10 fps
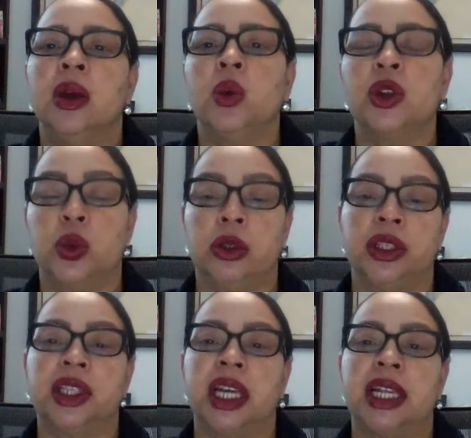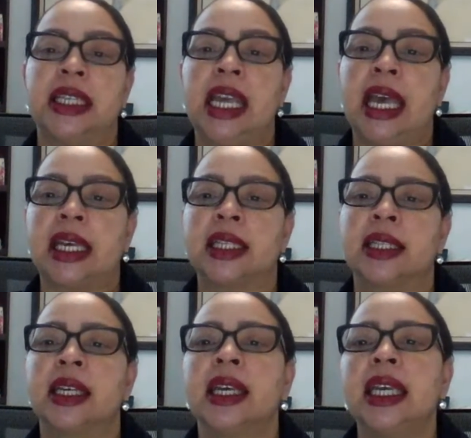which we'll discuss
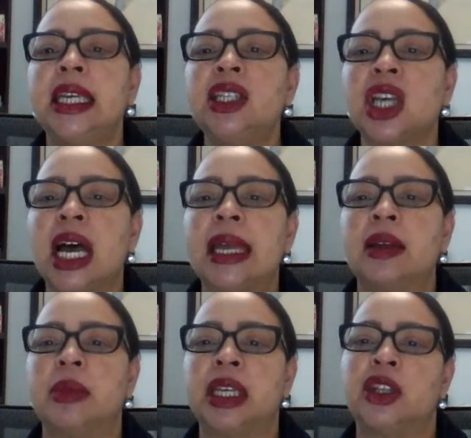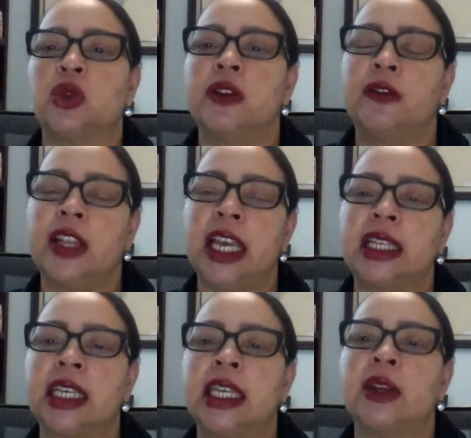next, each item is
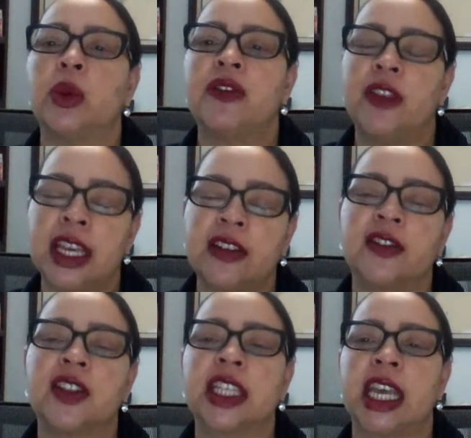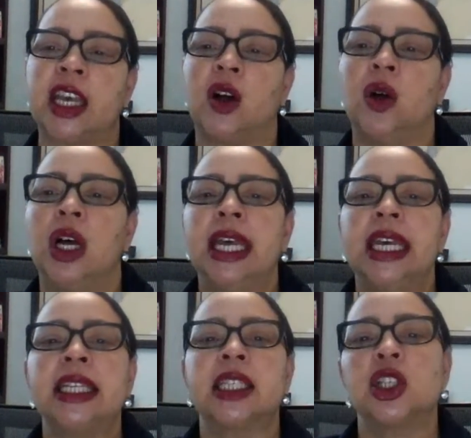in a reflective scale
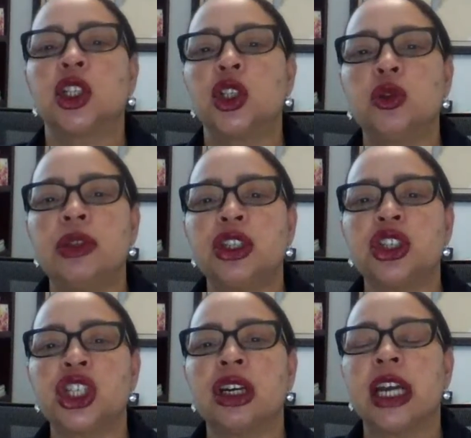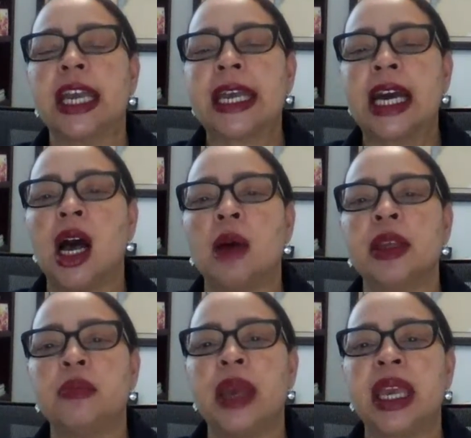is assumed to share a
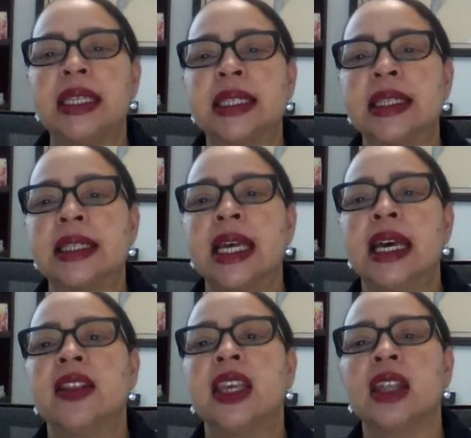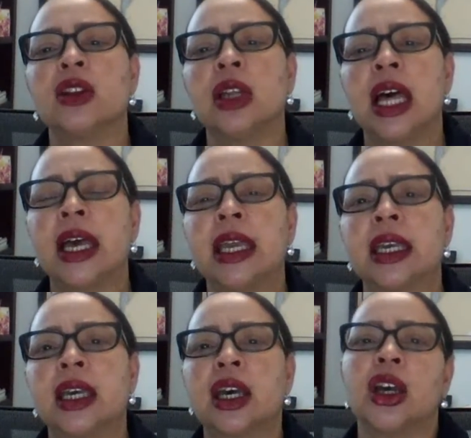common basis, the
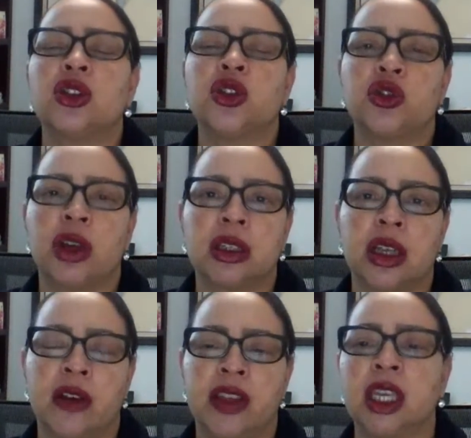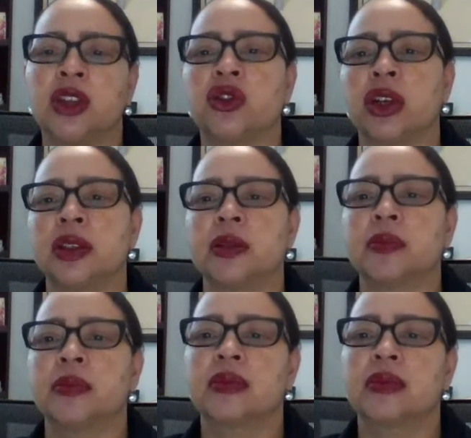underlying construct of the interest.